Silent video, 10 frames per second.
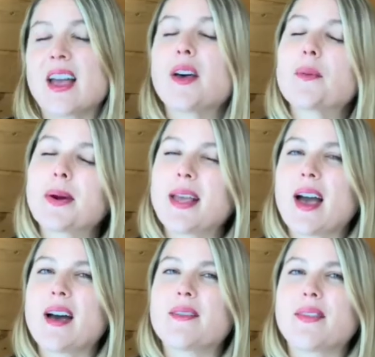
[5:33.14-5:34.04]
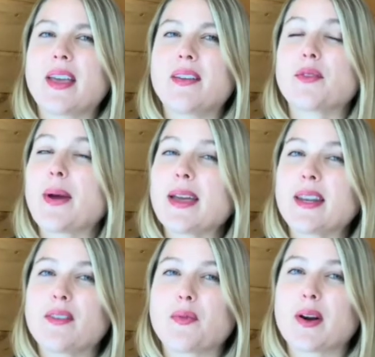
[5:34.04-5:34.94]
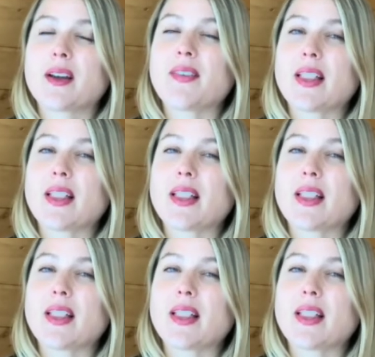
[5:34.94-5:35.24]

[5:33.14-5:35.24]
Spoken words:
I already have a variety of work